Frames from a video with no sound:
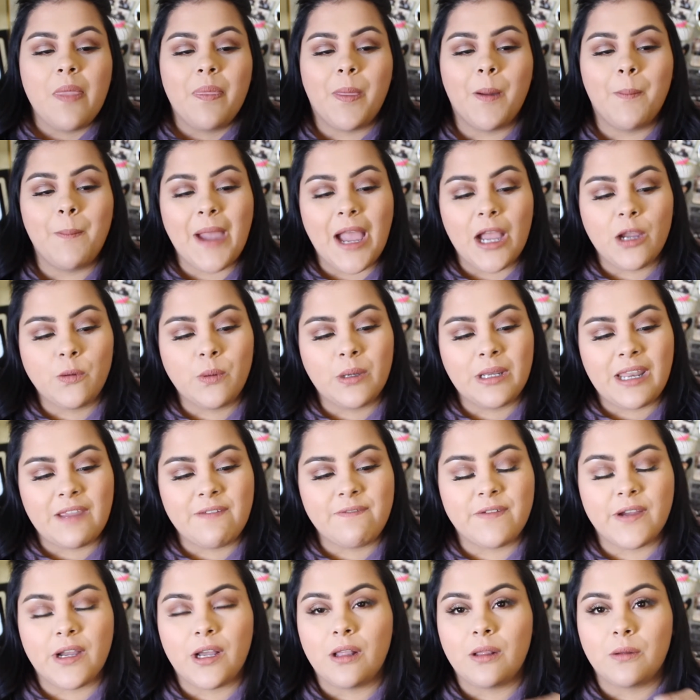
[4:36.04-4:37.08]
The MAC one I
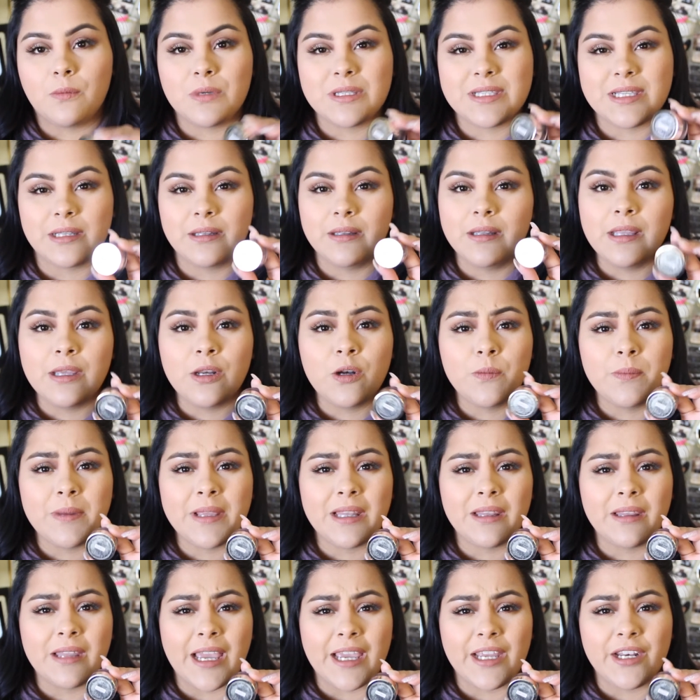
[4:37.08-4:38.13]
felt was a little
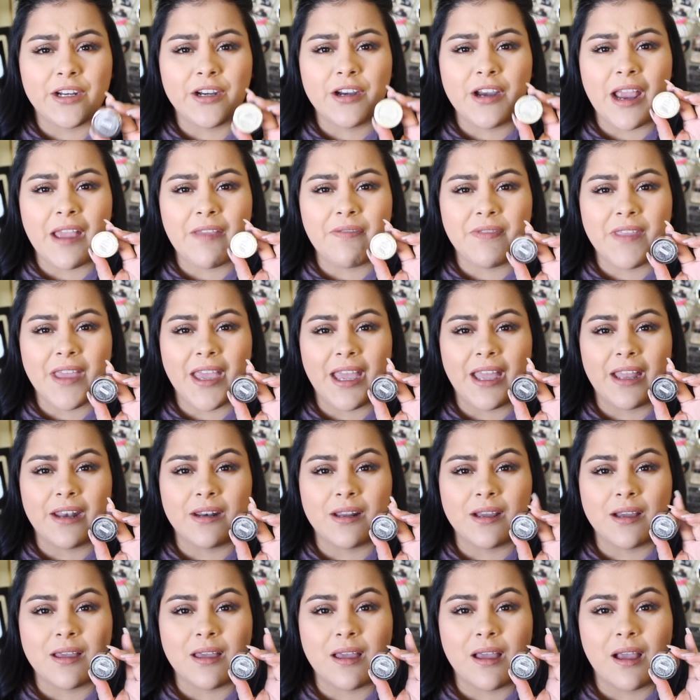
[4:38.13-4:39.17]
bit lighter, and
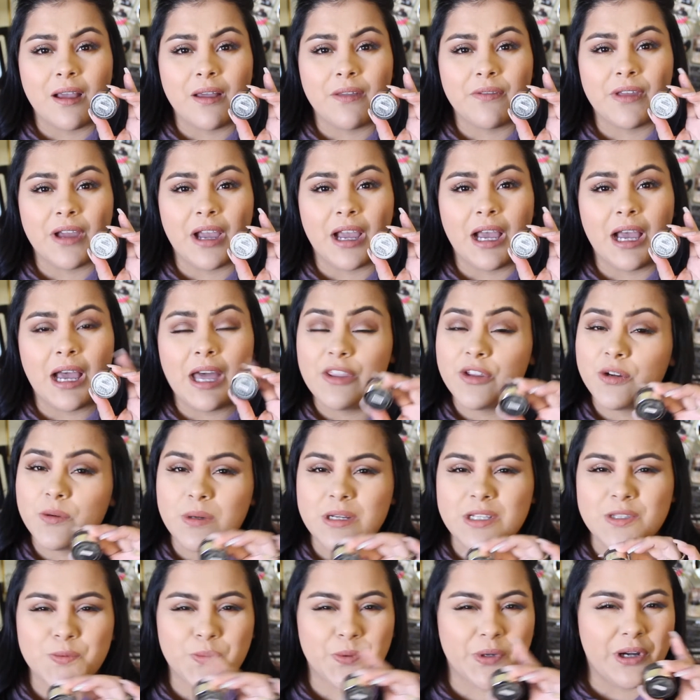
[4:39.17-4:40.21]
then the other
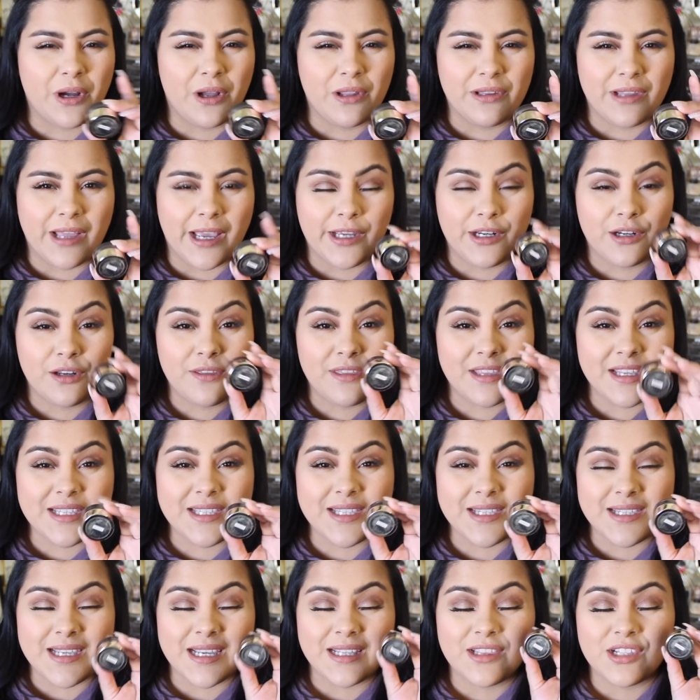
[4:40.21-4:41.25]
ones were all lighter. This
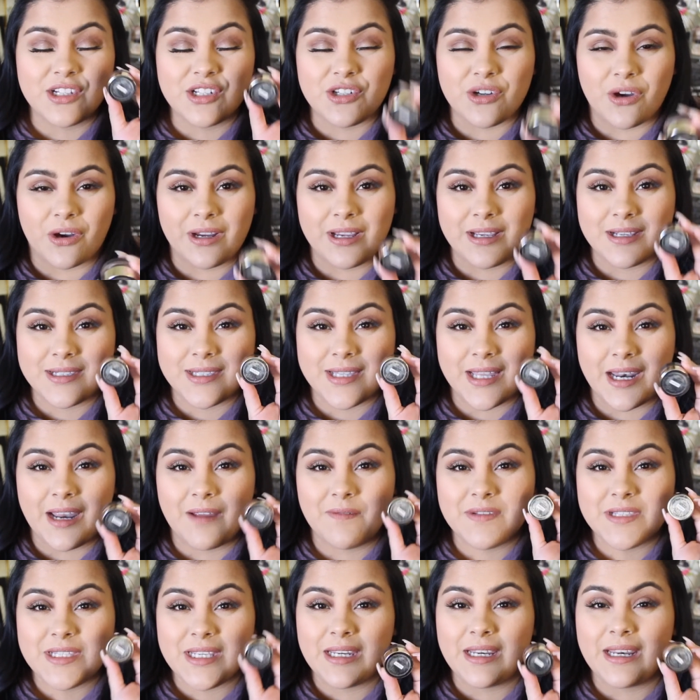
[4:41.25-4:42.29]
is like the darkest that
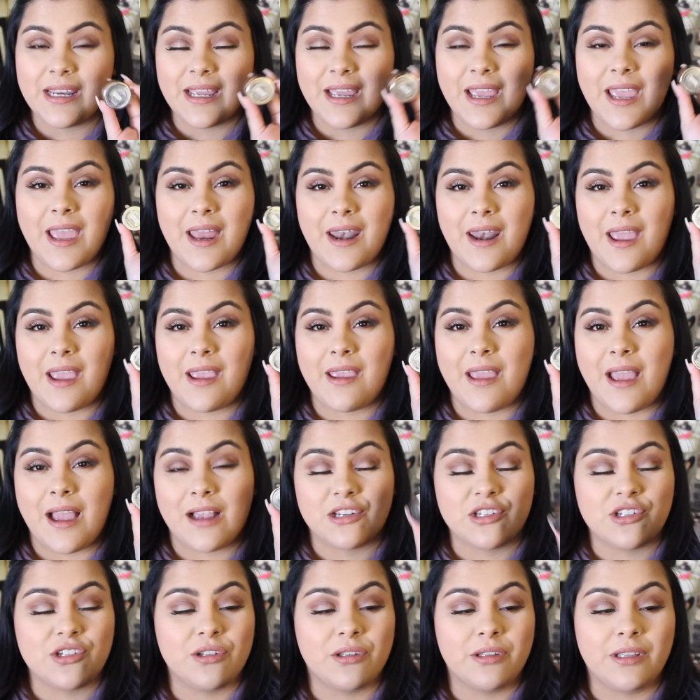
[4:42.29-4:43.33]
I've seen it, and I
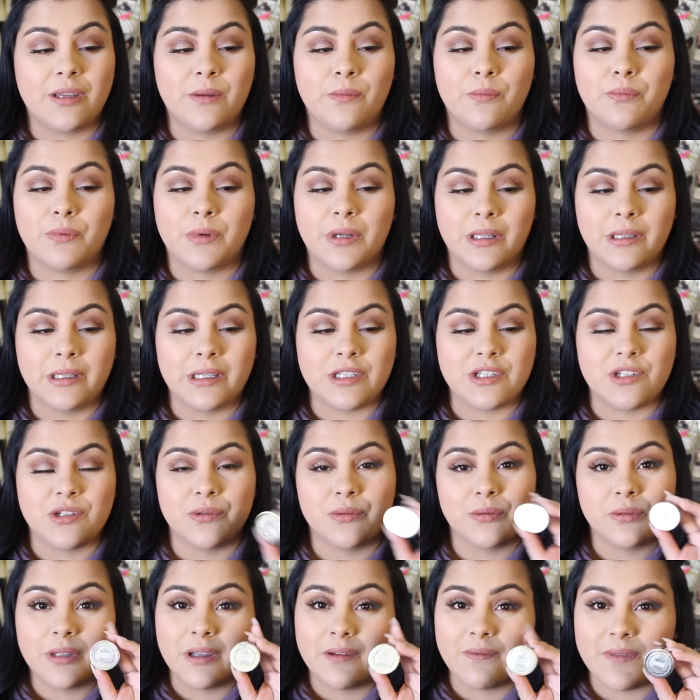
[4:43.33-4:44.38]
actually really
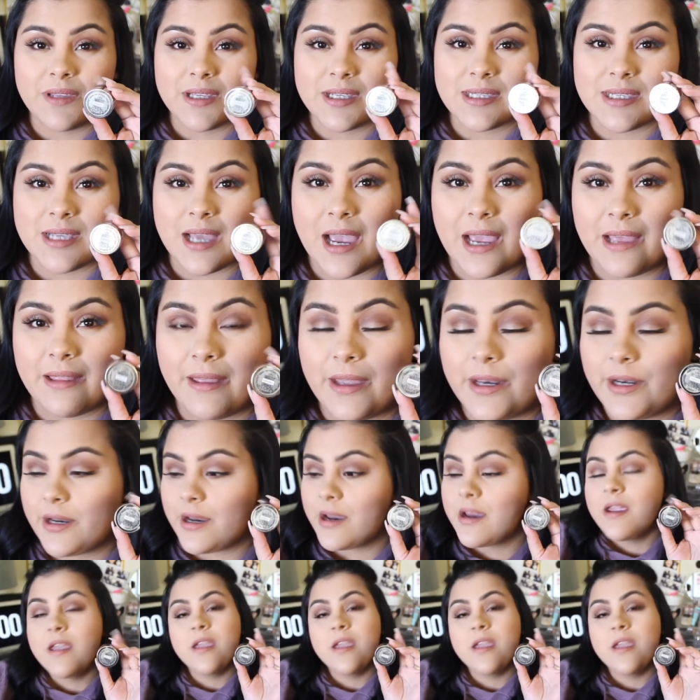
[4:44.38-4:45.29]
do love this eyeliner.